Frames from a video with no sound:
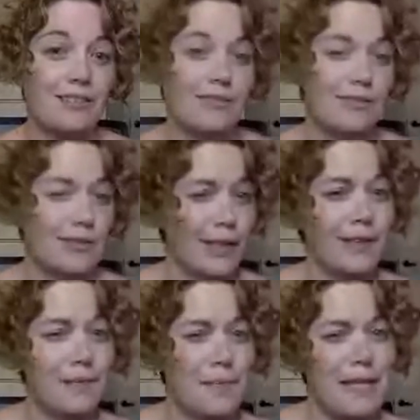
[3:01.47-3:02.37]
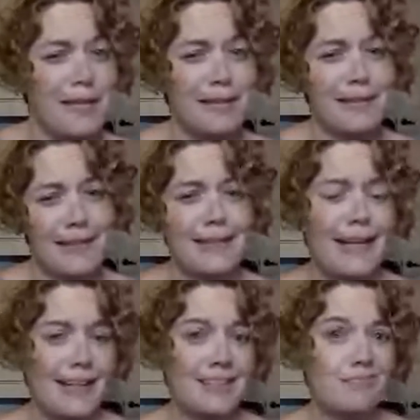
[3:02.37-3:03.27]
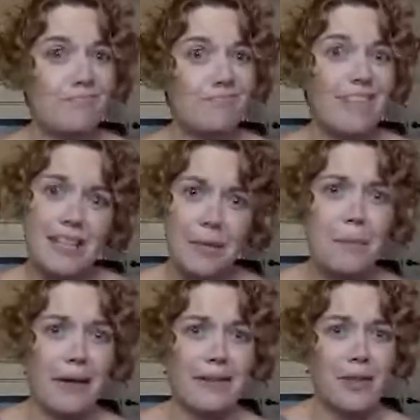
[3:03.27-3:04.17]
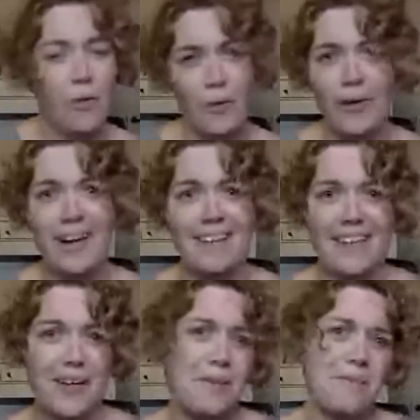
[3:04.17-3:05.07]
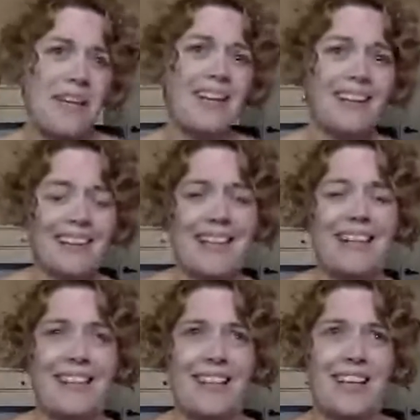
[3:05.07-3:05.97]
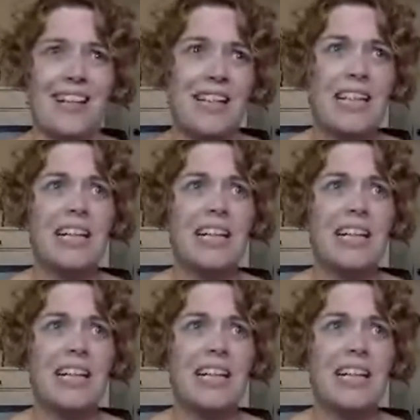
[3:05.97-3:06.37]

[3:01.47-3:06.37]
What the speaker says: they're immediately like the dick pic, or they're immediately the,